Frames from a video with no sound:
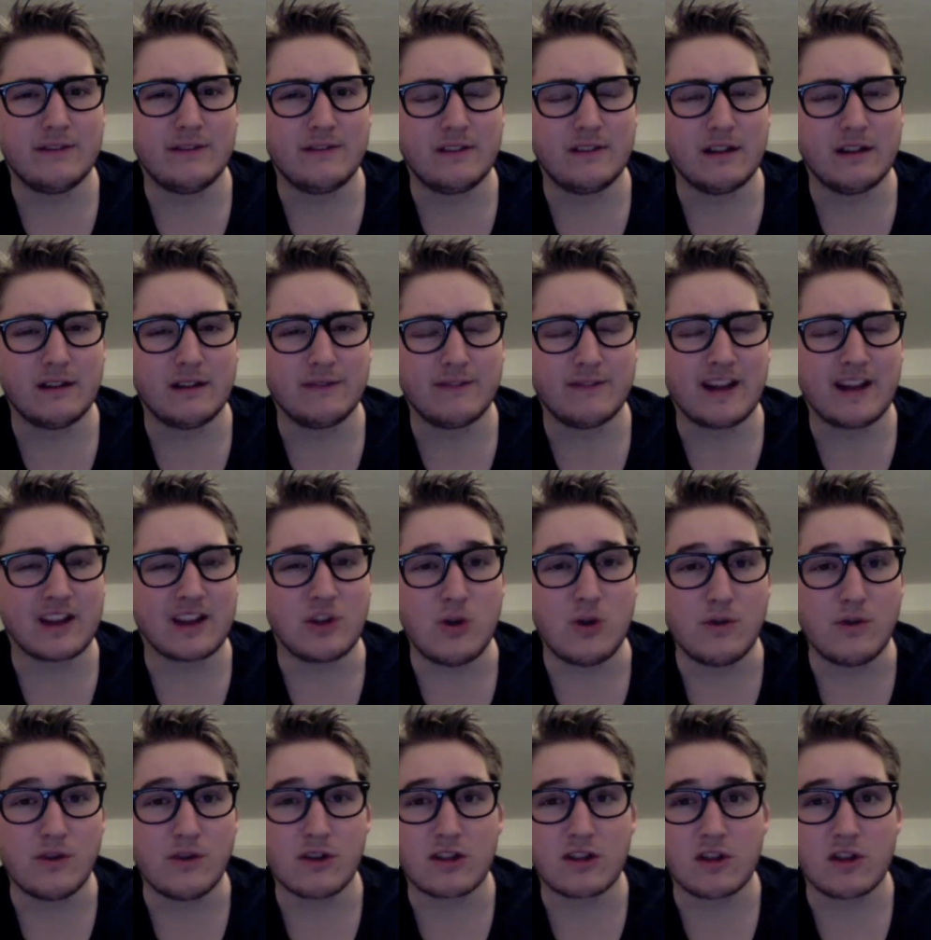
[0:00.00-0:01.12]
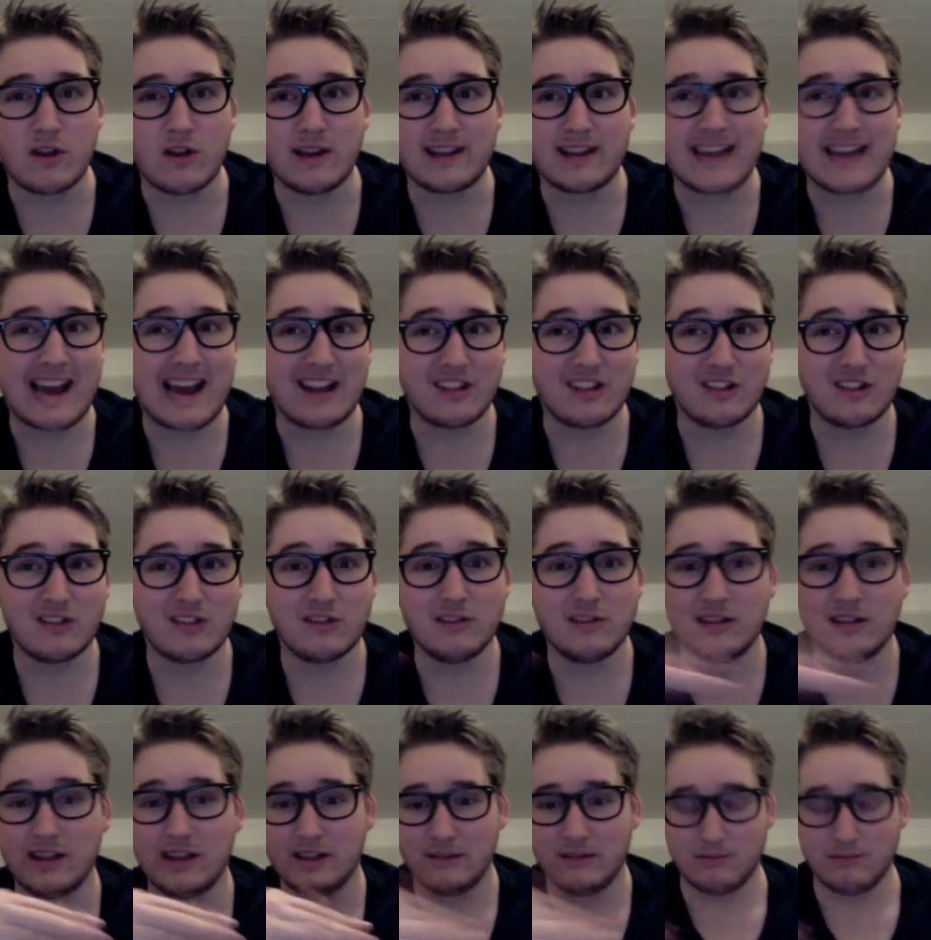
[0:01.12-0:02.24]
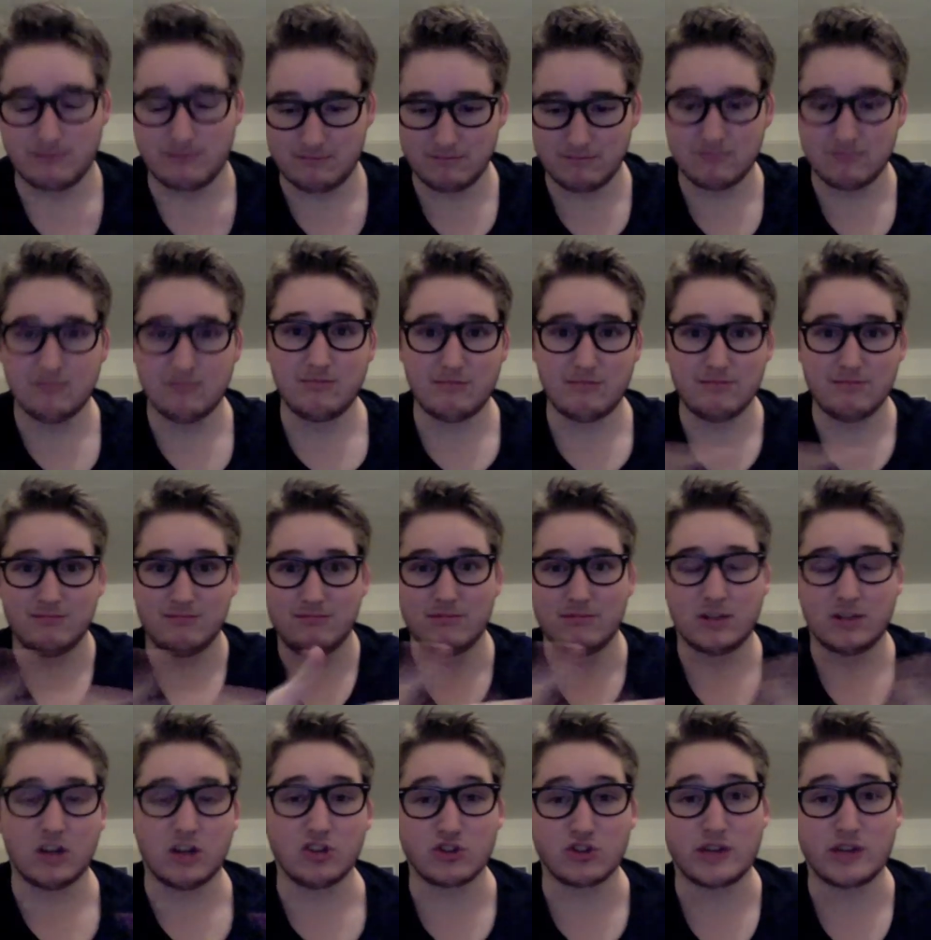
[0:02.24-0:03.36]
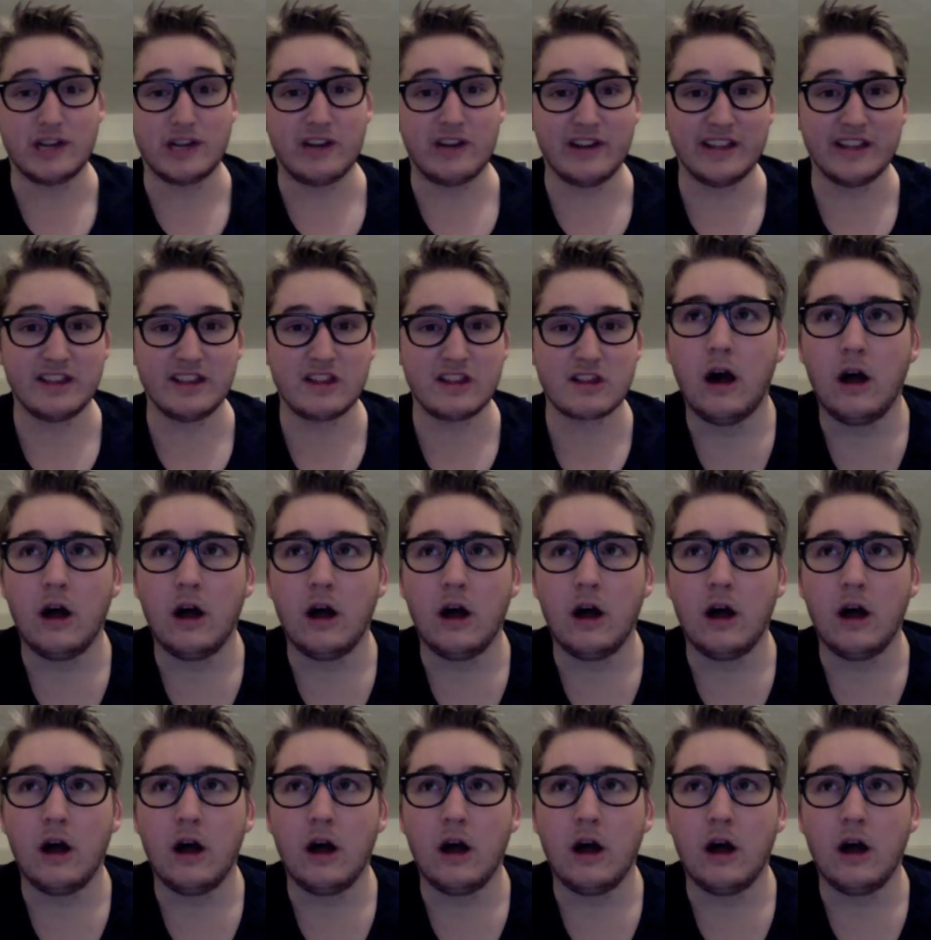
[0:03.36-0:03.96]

like Vancouver, so like Canada, like country lines.